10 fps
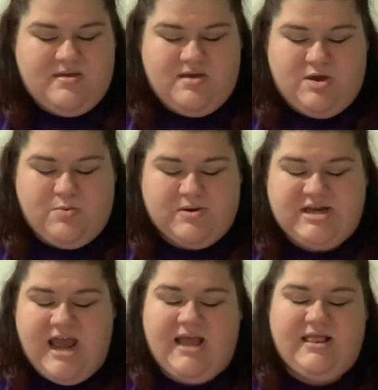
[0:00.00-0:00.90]

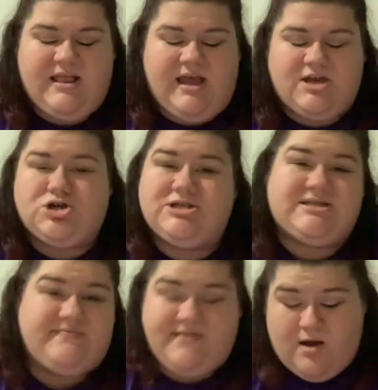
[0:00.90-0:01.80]
retain the interest
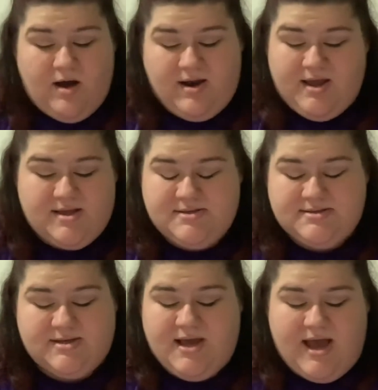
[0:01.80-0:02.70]
of the audience,
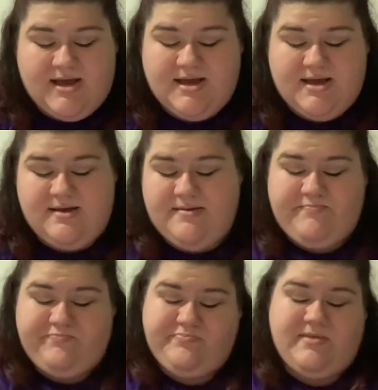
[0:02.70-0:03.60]
and
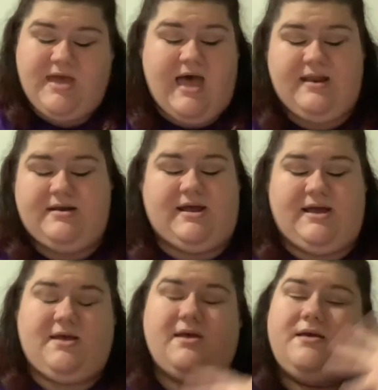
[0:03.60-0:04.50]

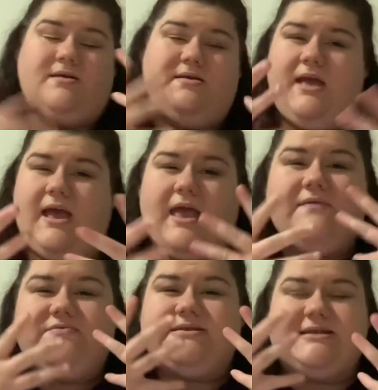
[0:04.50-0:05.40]
it
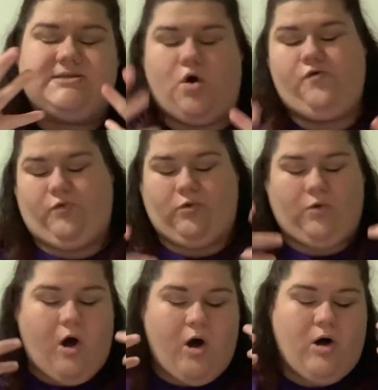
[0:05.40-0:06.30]
gives this
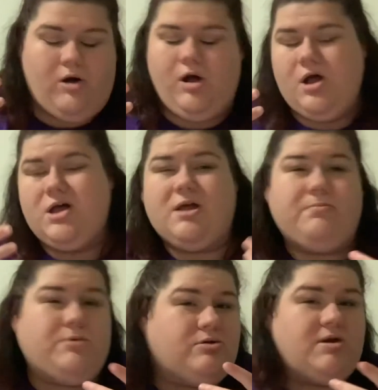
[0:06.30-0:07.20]
overall
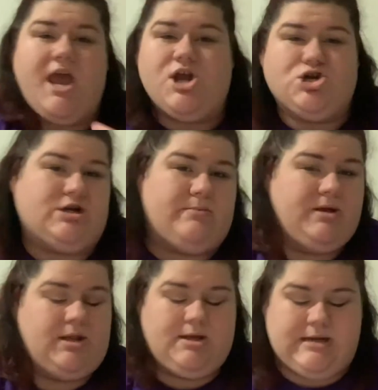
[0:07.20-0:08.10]
communication
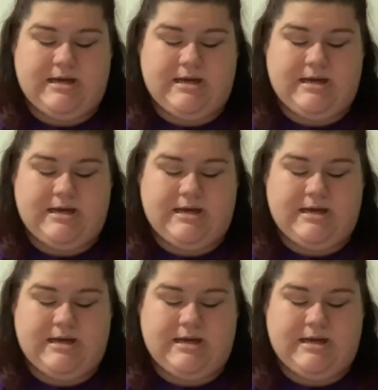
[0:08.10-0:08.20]
ability.